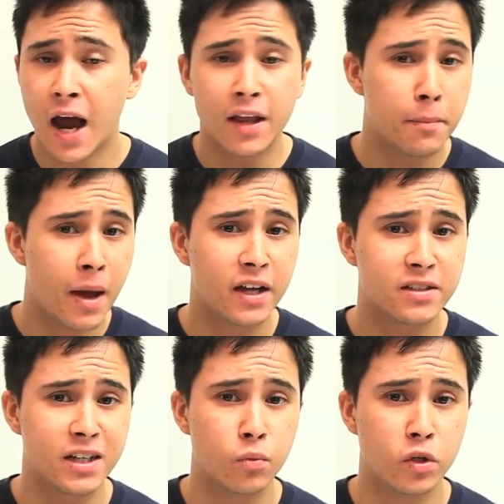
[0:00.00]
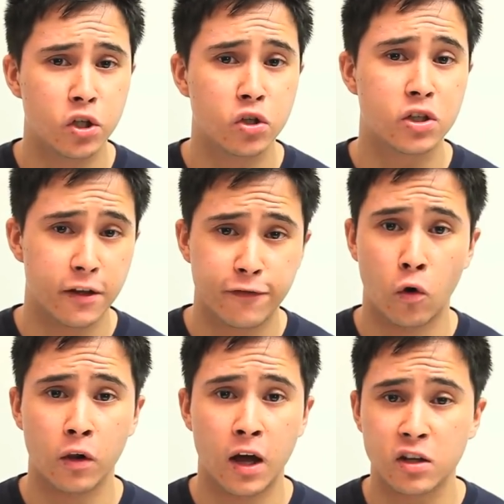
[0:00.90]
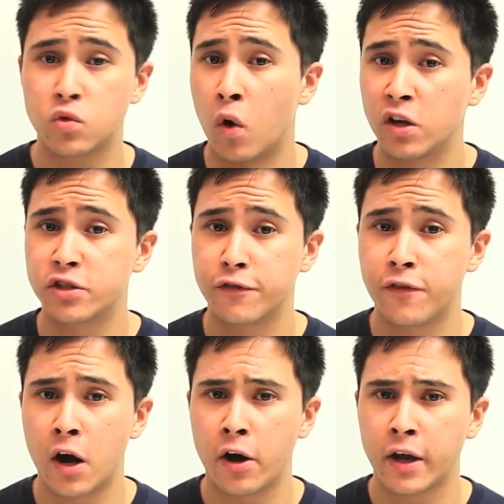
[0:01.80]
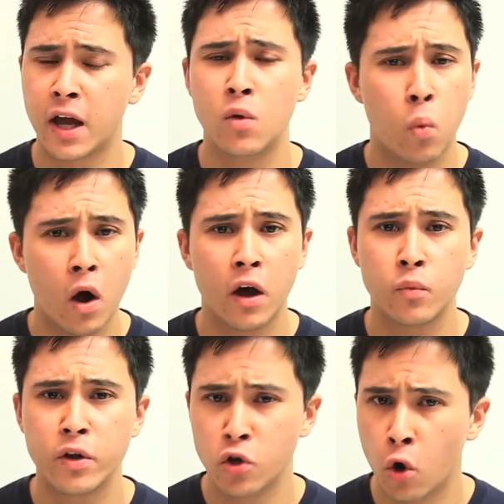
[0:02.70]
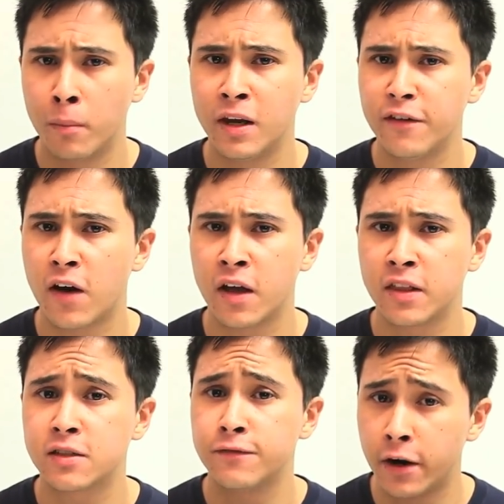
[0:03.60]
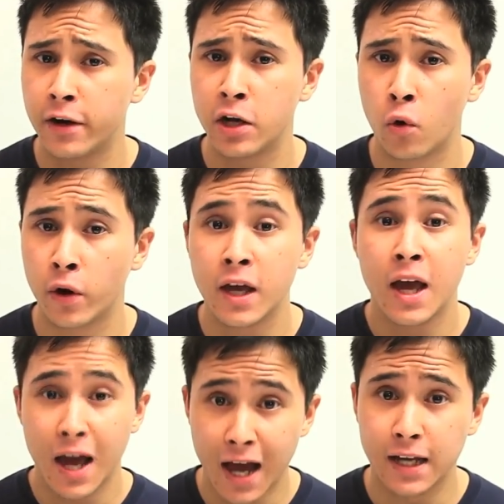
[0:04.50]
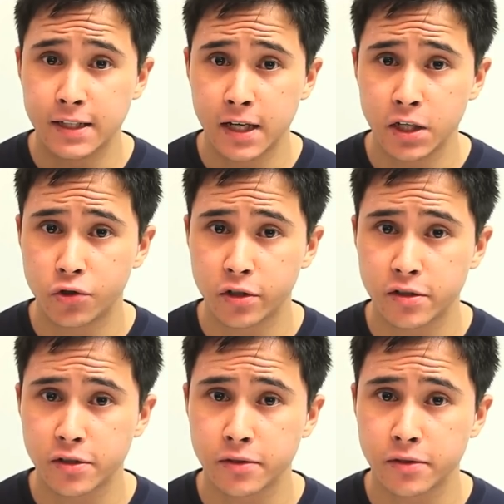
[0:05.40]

and the magazine would usually fall out whilst you're firing, and one would normally find this very annoying and dangerous.